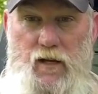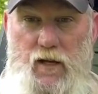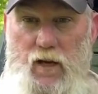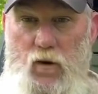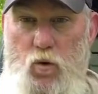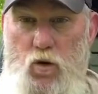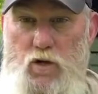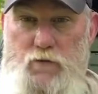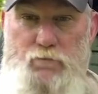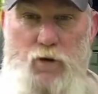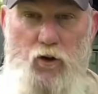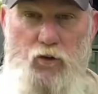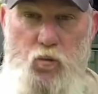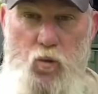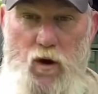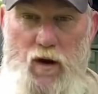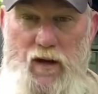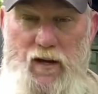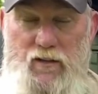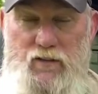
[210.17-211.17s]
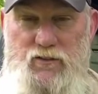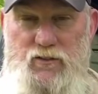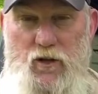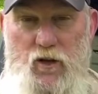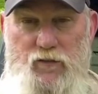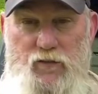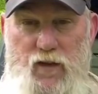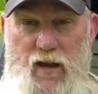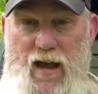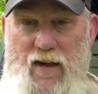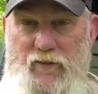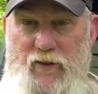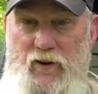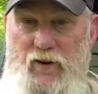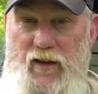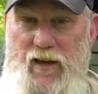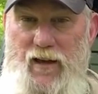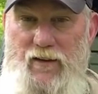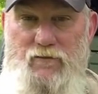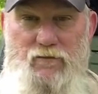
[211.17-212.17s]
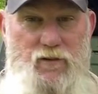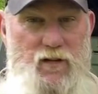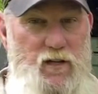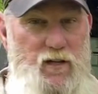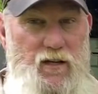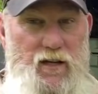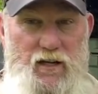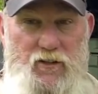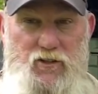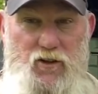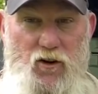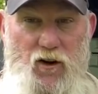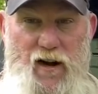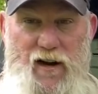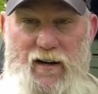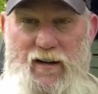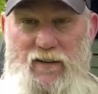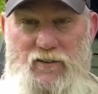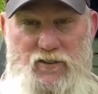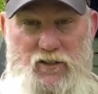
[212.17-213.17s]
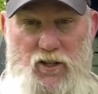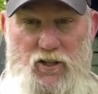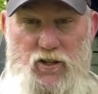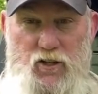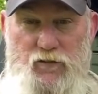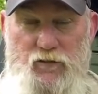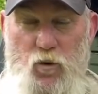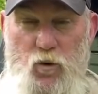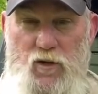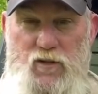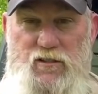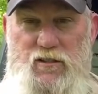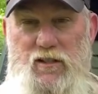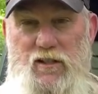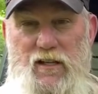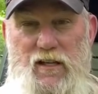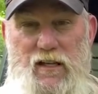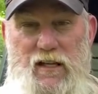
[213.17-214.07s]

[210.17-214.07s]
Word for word: It works both ways. So if you have internet, it's great, it's digital voice.